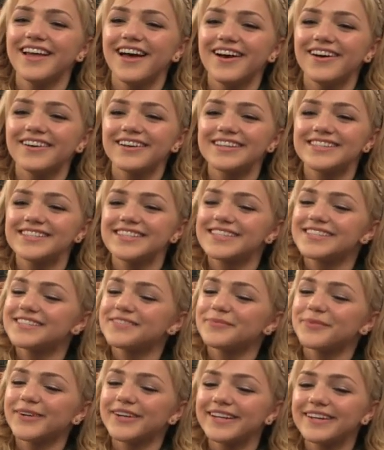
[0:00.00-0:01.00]
you know, because
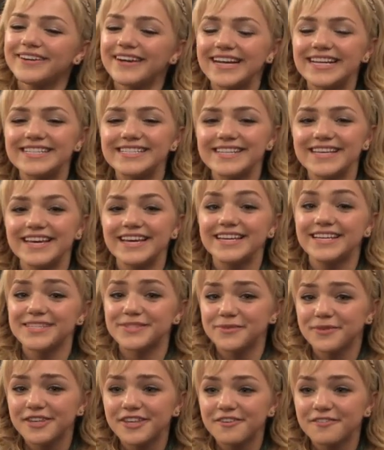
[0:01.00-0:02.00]
it's pretty crazy and
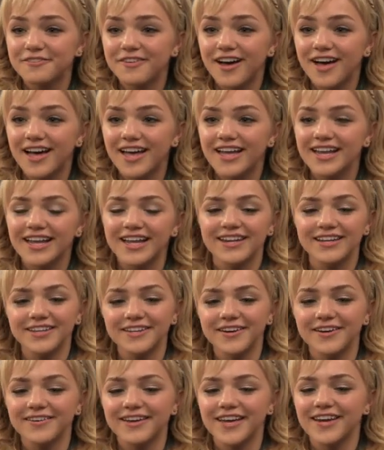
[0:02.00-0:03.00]
it's really fun,
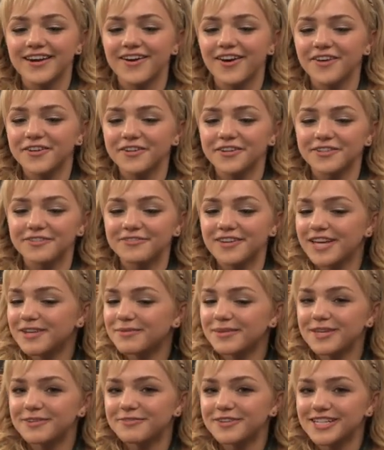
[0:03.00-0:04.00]
and you know, get all your
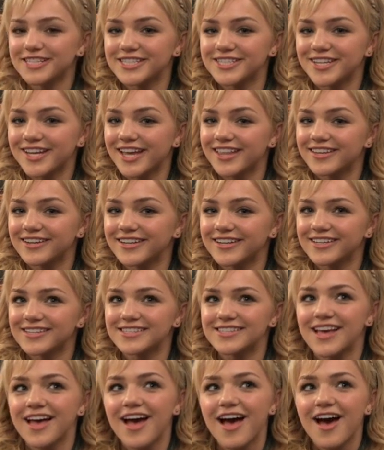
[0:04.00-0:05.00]
family and friends together
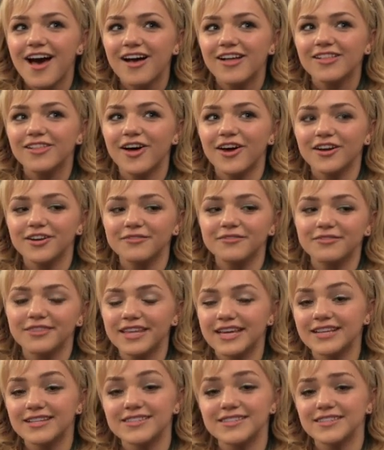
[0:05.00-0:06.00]
because a lot of
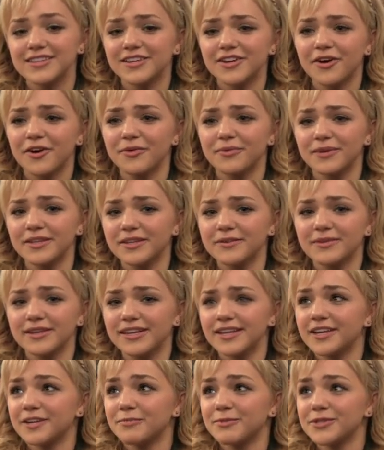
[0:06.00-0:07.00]
things, you know, are really
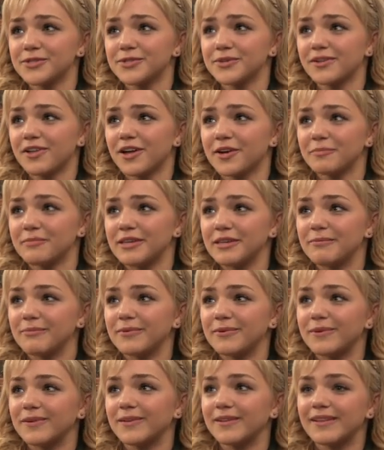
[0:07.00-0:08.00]
relatable to a lot of people,
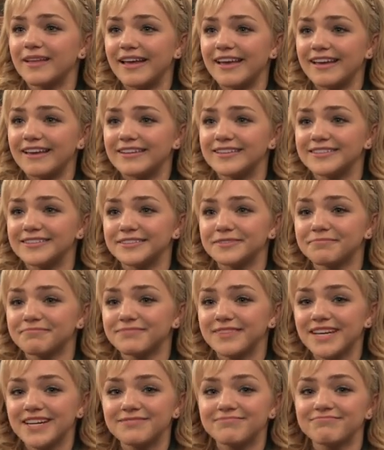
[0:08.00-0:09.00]
and
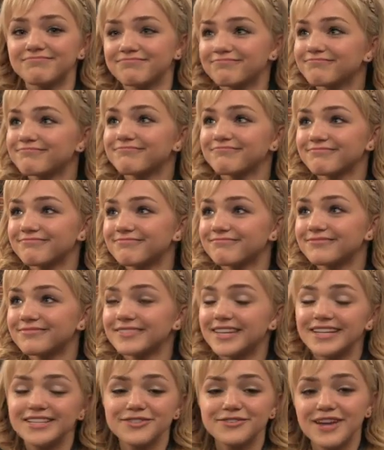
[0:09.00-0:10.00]
yeah,
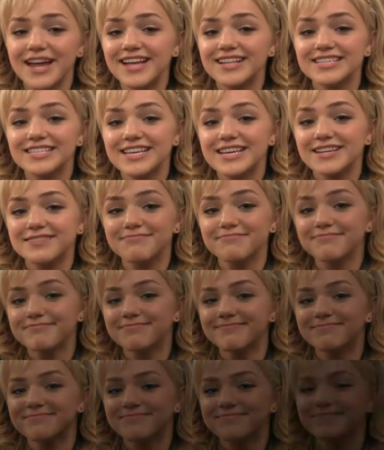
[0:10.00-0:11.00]
that's what I'd say.